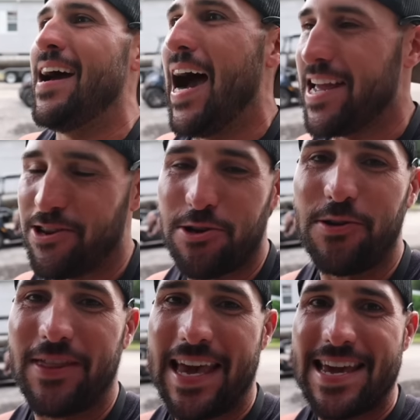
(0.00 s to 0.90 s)
I do
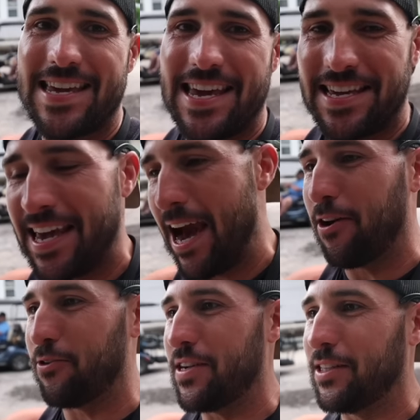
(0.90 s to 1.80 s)
think
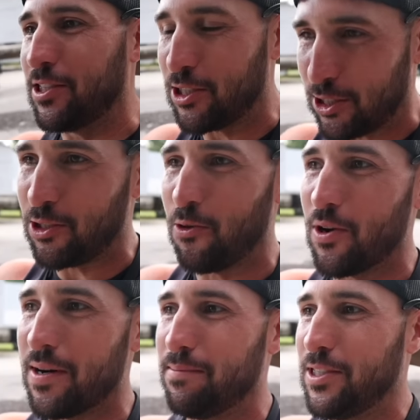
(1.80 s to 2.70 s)
encountering the
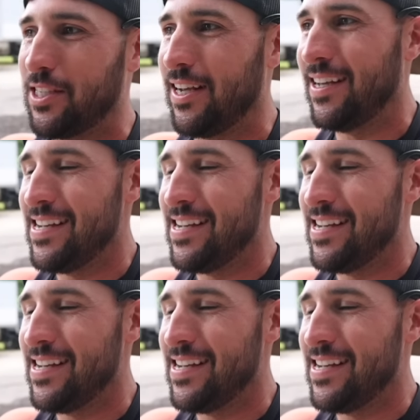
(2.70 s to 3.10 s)
storms